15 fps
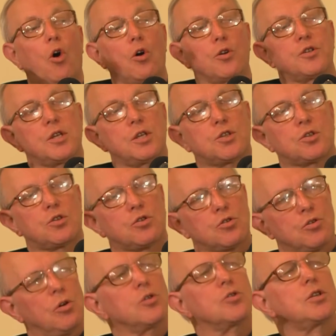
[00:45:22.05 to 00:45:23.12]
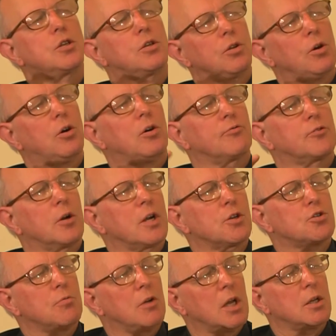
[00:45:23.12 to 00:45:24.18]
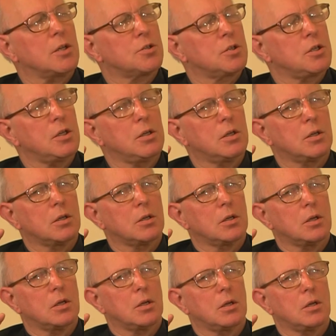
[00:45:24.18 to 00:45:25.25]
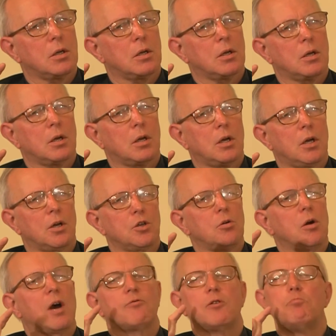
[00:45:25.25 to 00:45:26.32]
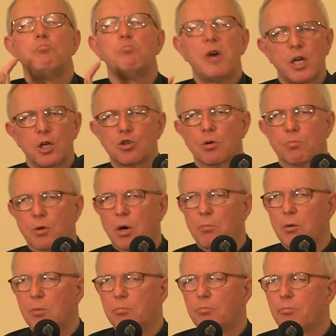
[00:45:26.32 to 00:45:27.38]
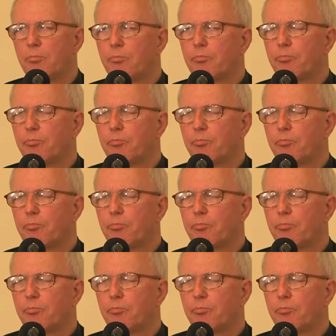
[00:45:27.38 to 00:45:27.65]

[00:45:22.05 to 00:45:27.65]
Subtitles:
or distorted law of graduality, you have a major problem.